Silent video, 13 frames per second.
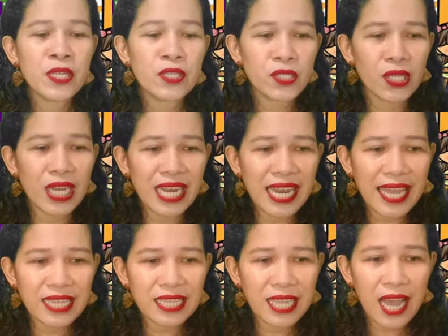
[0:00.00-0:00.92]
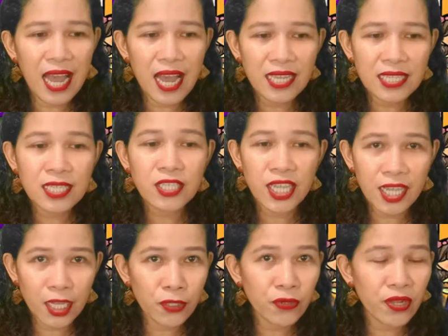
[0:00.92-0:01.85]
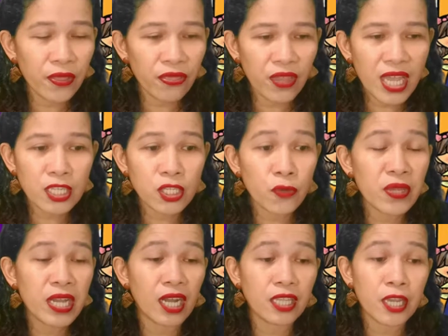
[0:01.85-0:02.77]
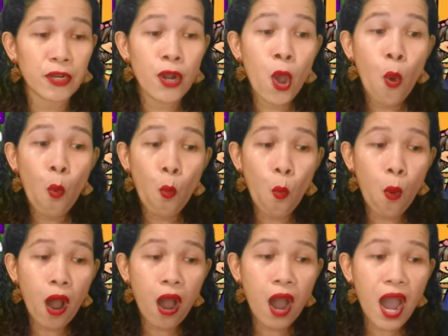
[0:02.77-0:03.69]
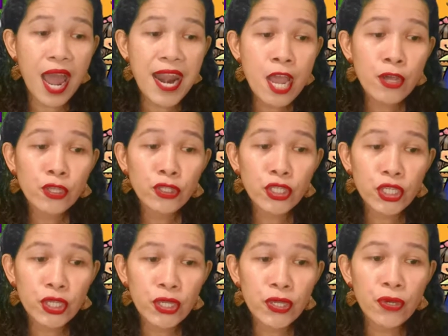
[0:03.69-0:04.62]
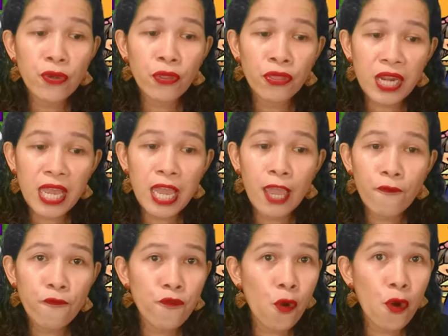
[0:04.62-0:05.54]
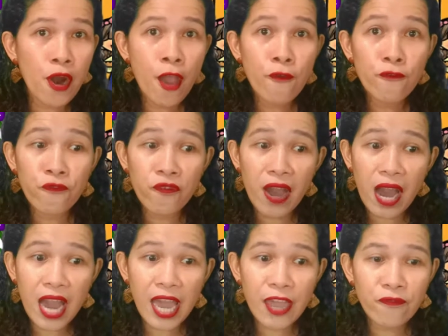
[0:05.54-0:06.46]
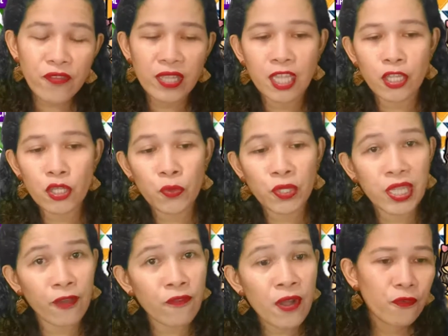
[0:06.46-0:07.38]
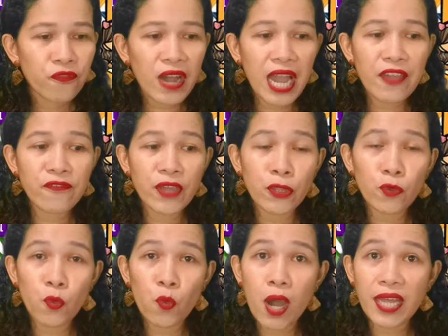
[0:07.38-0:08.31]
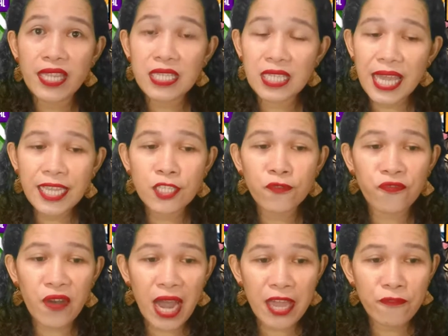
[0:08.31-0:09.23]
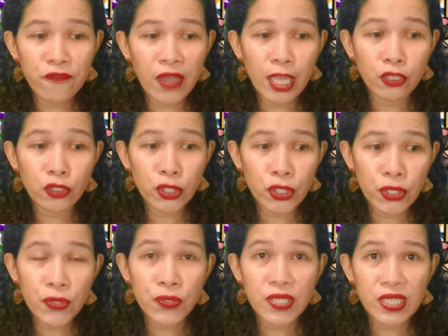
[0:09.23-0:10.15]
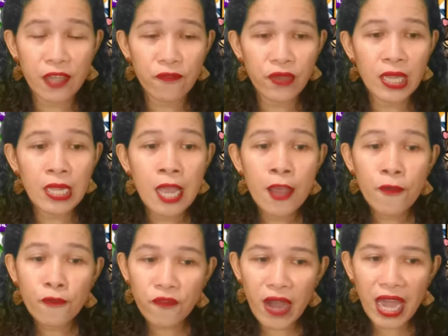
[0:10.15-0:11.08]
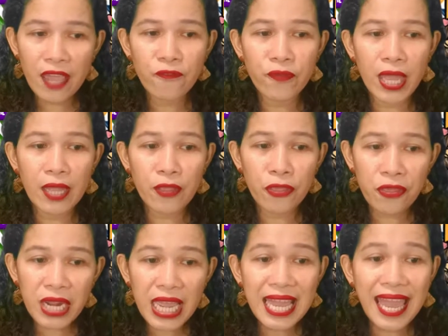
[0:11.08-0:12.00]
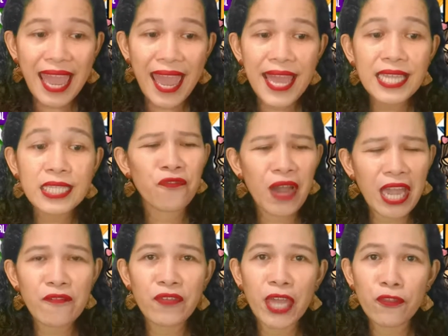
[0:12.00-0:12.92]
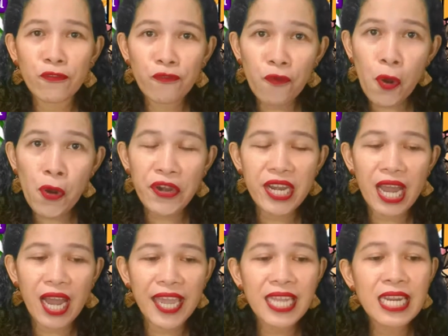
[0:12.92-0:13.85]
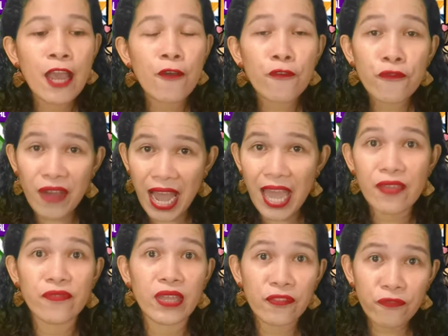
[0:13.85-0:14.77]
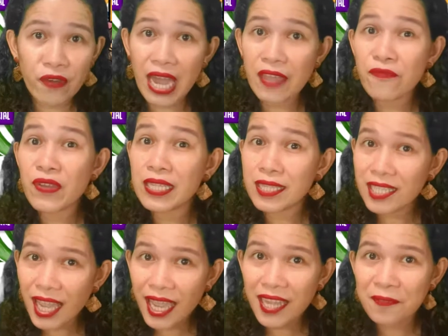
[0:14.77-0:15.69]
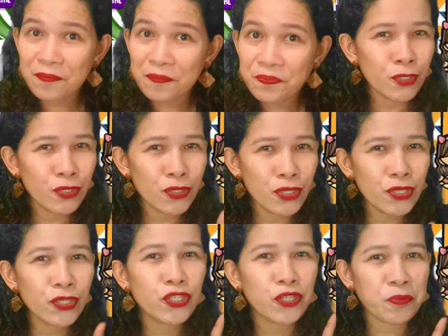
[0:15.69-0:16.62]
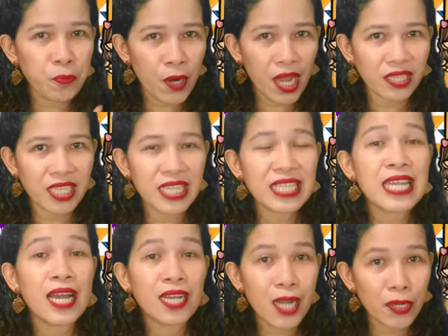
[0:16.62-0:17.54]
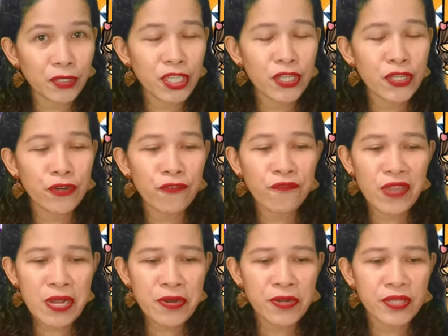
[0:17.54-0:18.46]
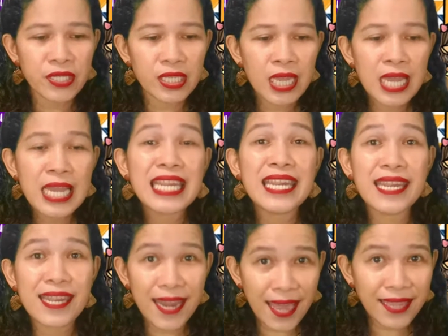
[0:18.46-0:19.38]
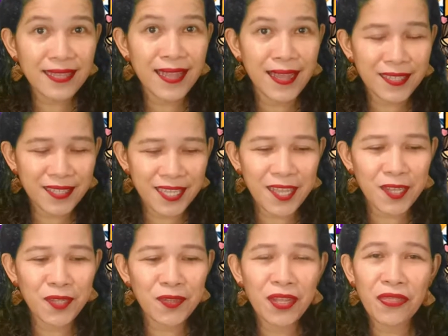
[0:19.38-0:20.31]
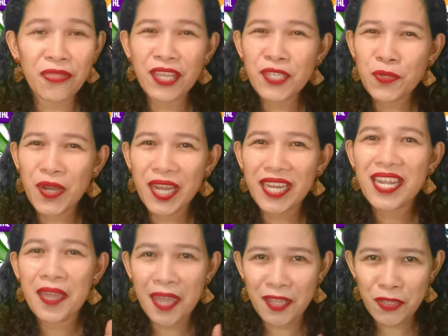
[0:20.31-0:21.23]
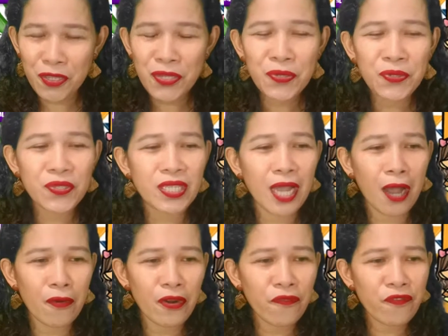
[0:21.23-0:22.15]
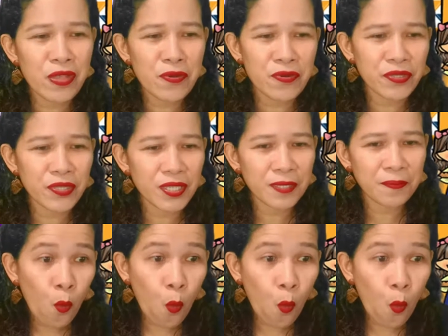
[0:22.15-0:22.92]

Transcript: So let us take a look at this. So we got here 1, 2, 3, 4, 5, and then you would have 5 and 1, 6, 5 and 2, 7, 5 and 3, 8, 5 and 4, 9, 5 and 5, 10. You should practice counting your fingers. Let us take a look at this one and use our fingers.